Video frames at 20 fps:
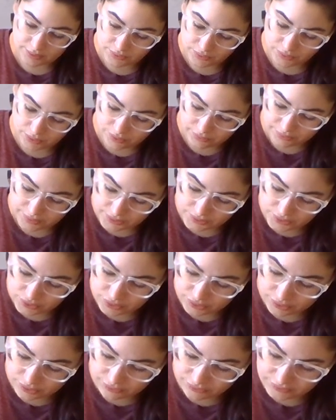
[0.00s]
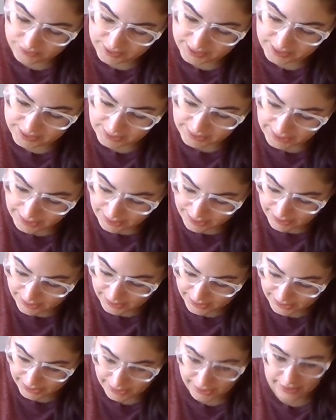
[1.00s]
So the surface
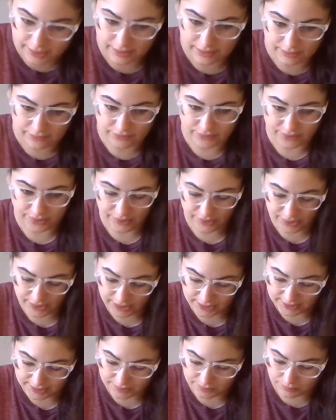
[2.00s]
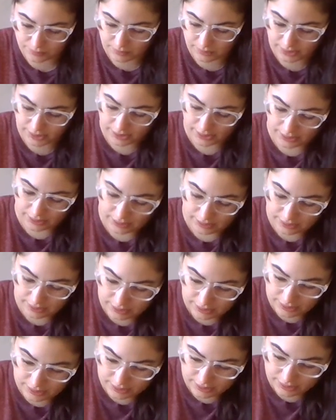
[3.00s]
area for this
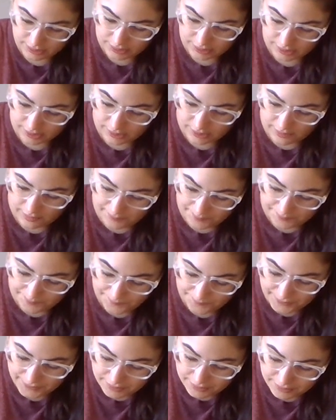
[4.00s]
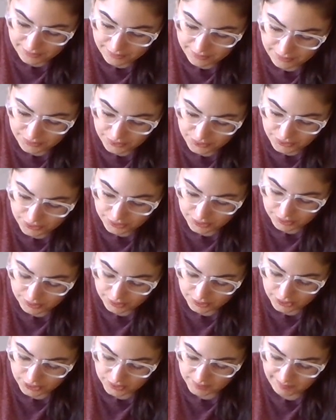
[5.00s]
one
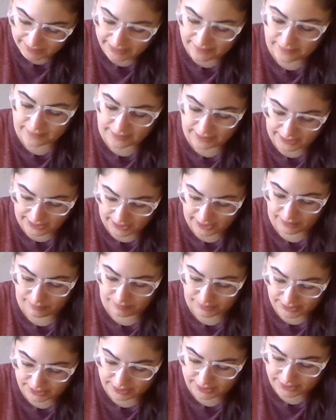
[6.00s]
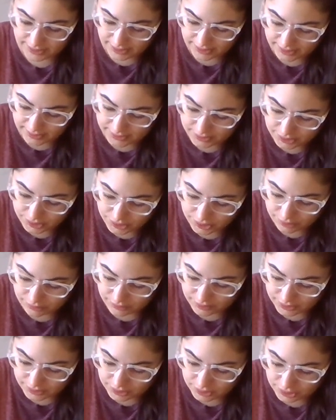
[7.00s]
should just be, and then the 8 plus the 8, so
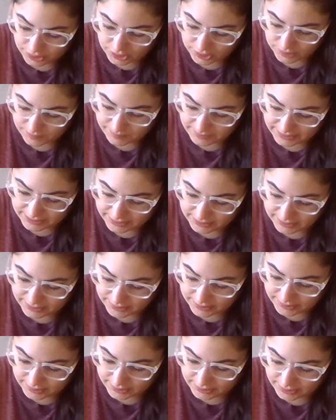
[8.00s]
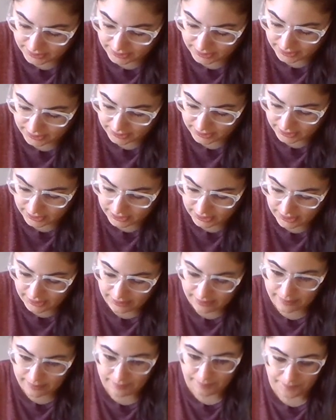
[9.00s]
that should just be 16
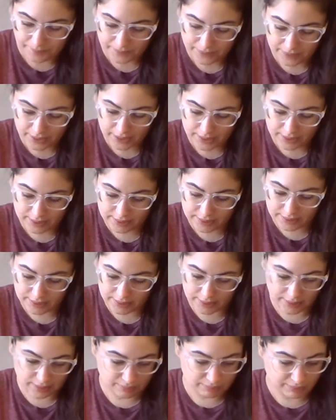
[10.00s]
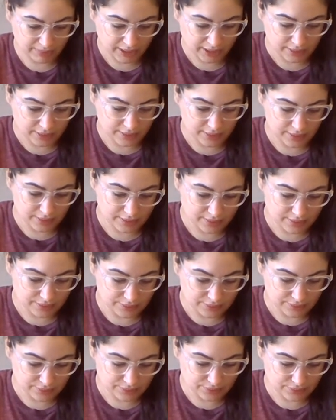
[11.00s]

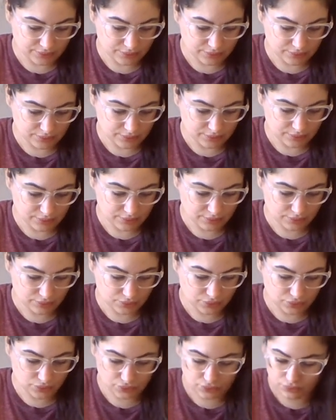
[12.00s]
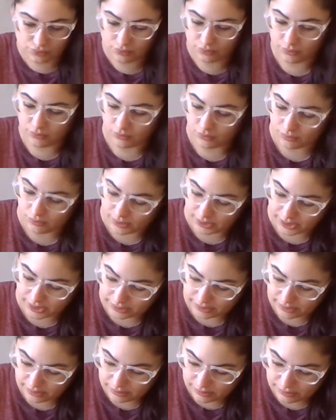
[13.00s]
centimeters
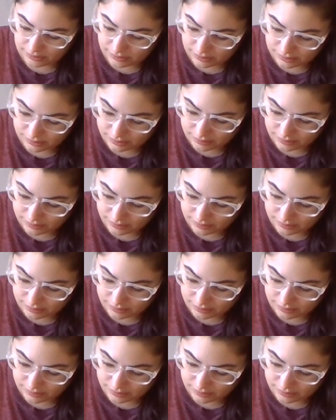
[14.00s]
squared.